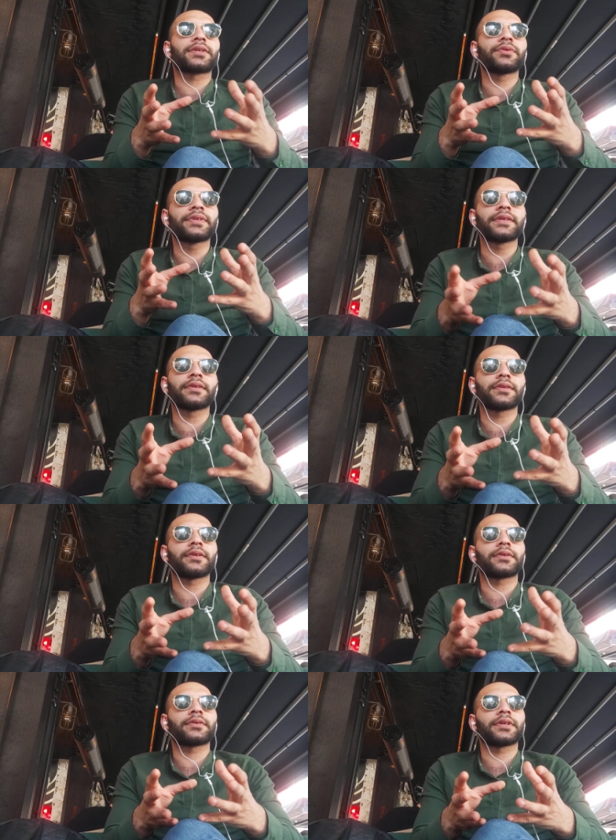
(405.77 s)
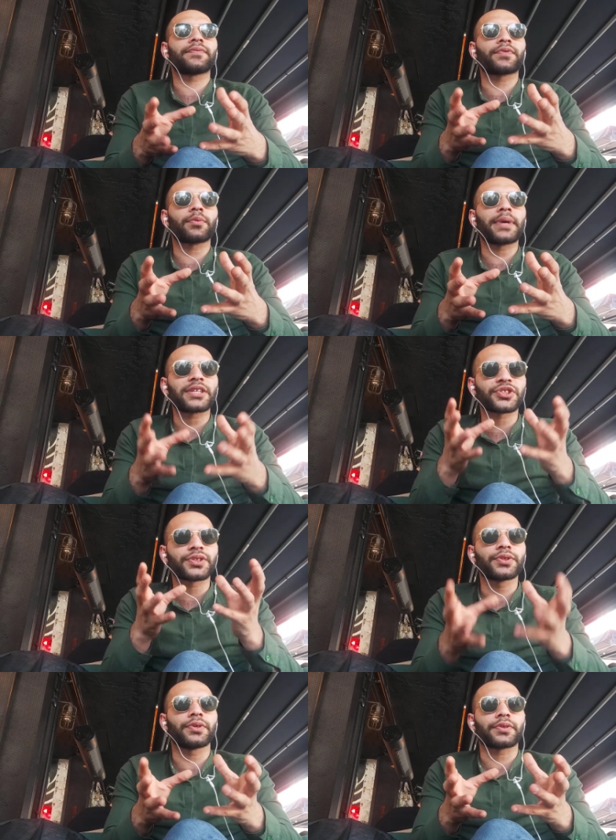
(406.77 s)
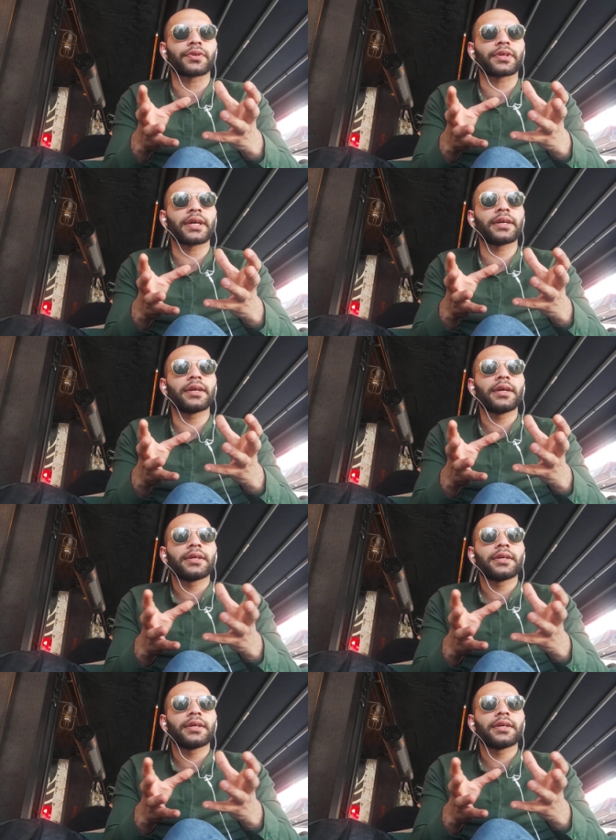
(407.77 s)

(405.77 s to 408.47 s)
you didn't learn information good, okay?